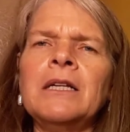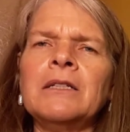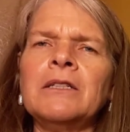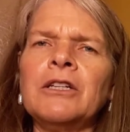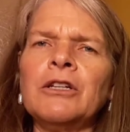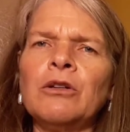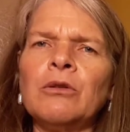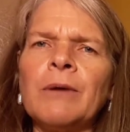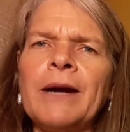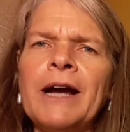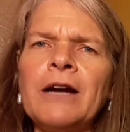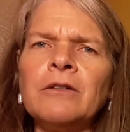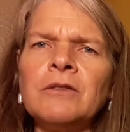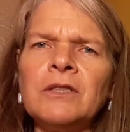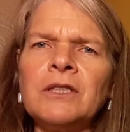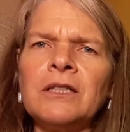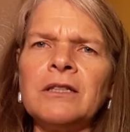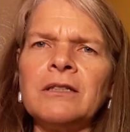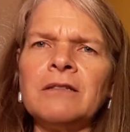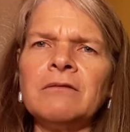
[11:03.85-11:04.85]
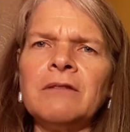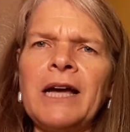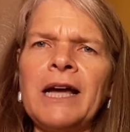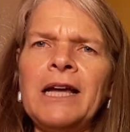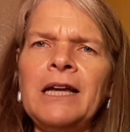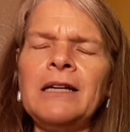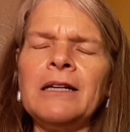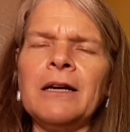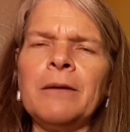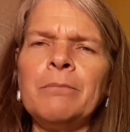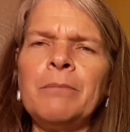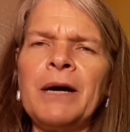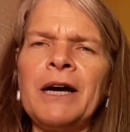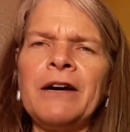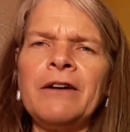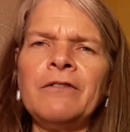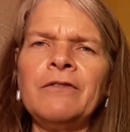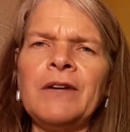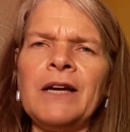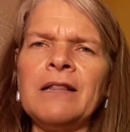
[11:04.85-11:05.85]
to ground to the light
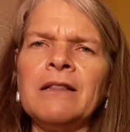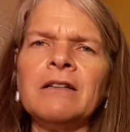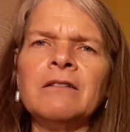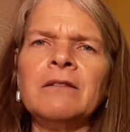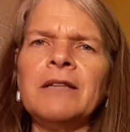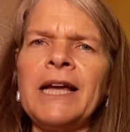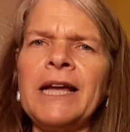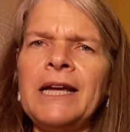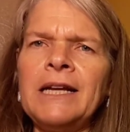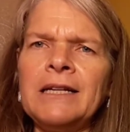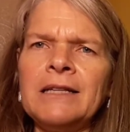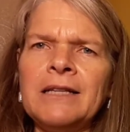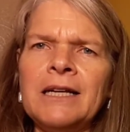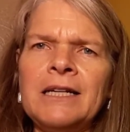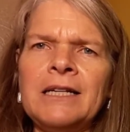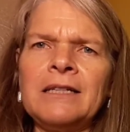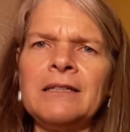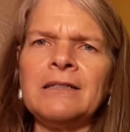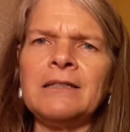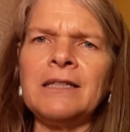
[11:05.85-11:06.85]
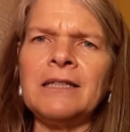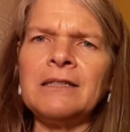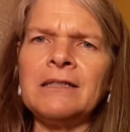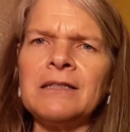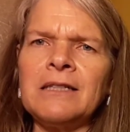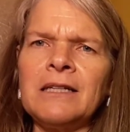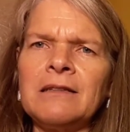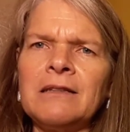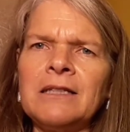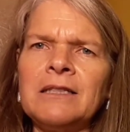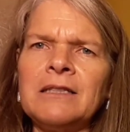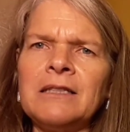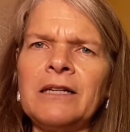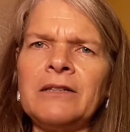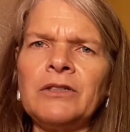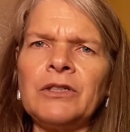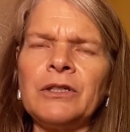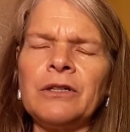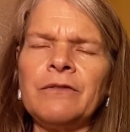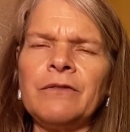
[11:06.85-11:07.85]
above and the light that exists at the
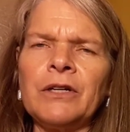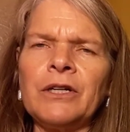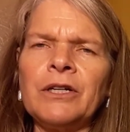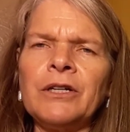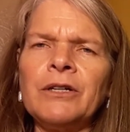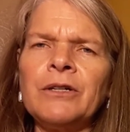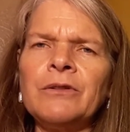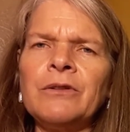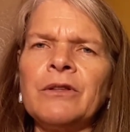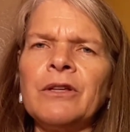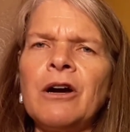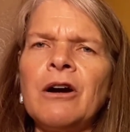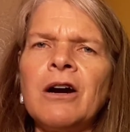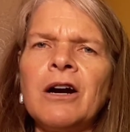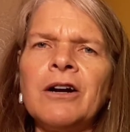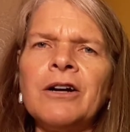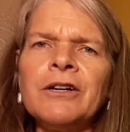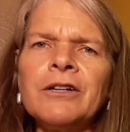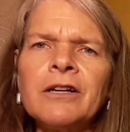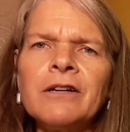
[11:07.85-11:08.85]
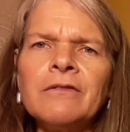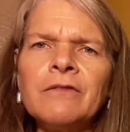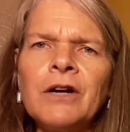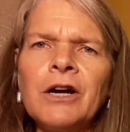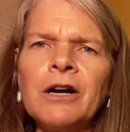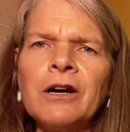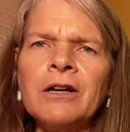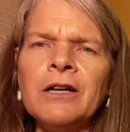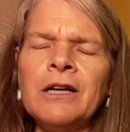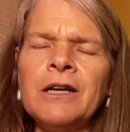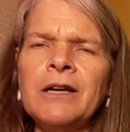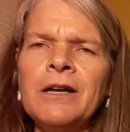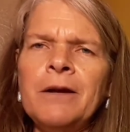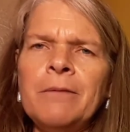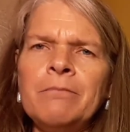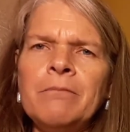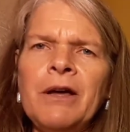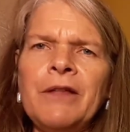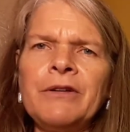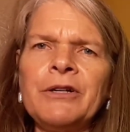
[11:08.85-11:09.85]
center of Earth, the heart of our
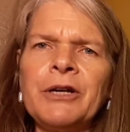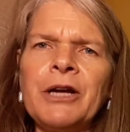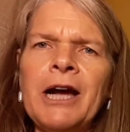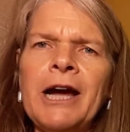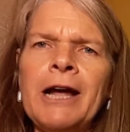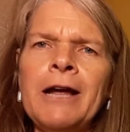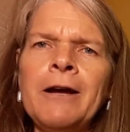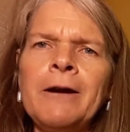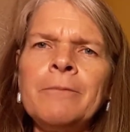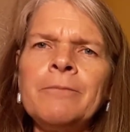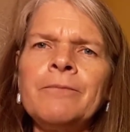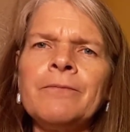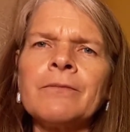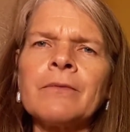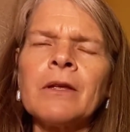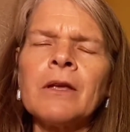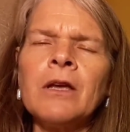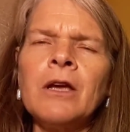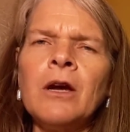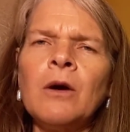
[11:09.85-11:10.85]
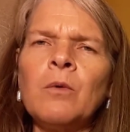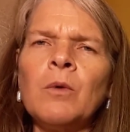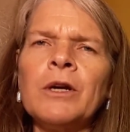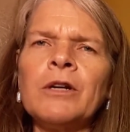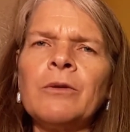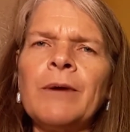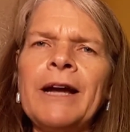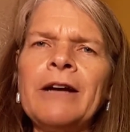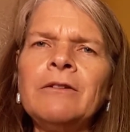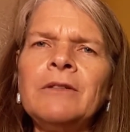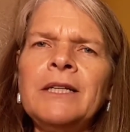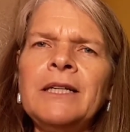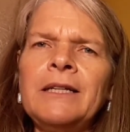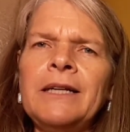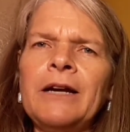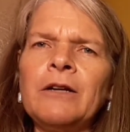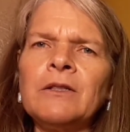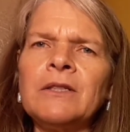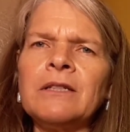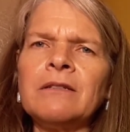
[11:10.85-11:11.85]
Mother Gaia. We're grounding
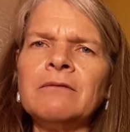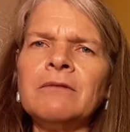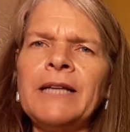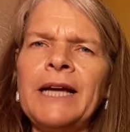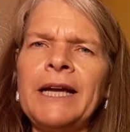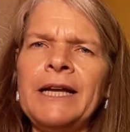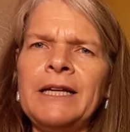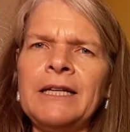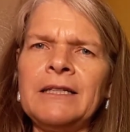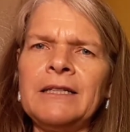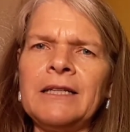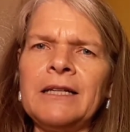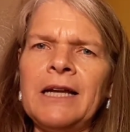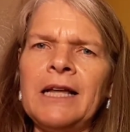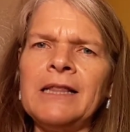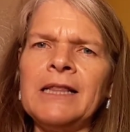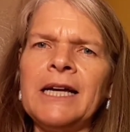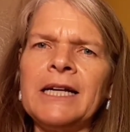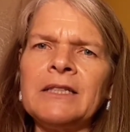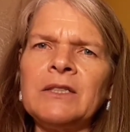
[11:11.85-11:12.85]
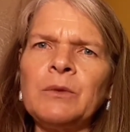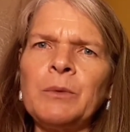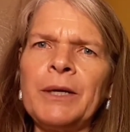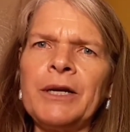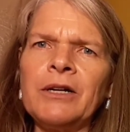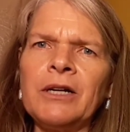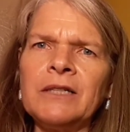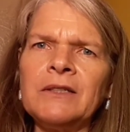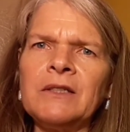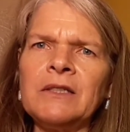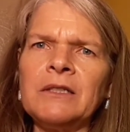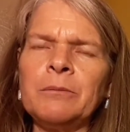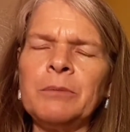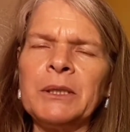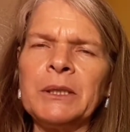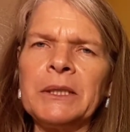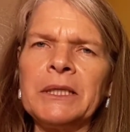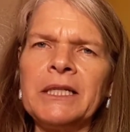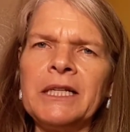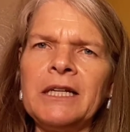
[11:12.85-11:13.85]
now to light, and that's where our
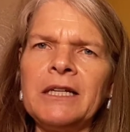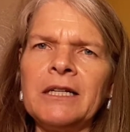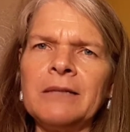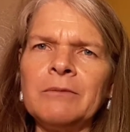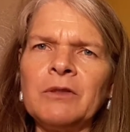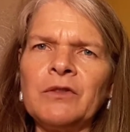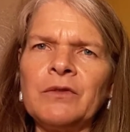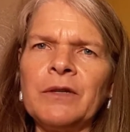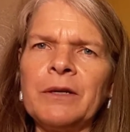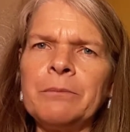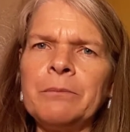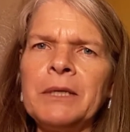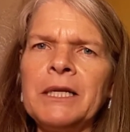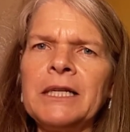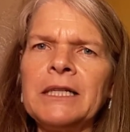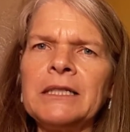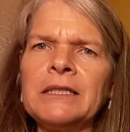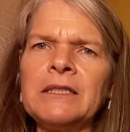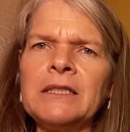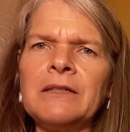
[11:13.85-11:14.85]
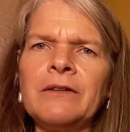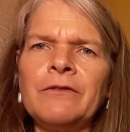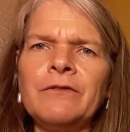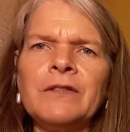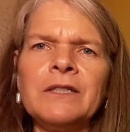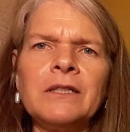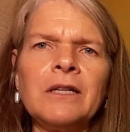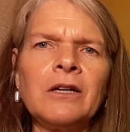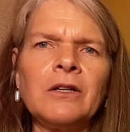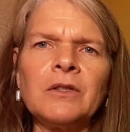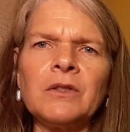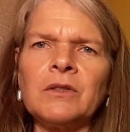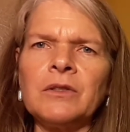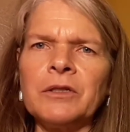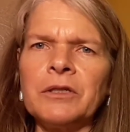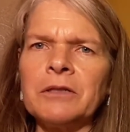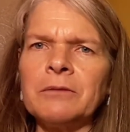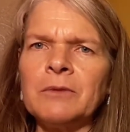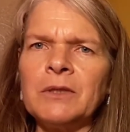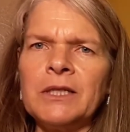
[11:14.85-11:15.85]
stability comes from because physical
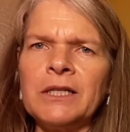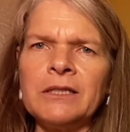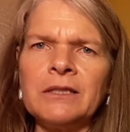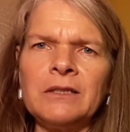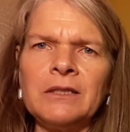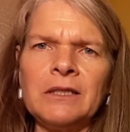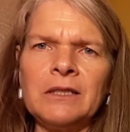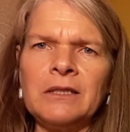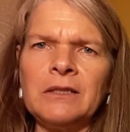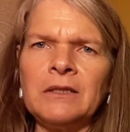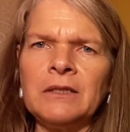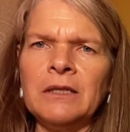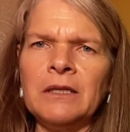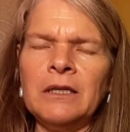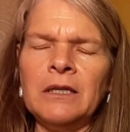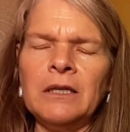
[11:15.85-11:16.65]
circumstances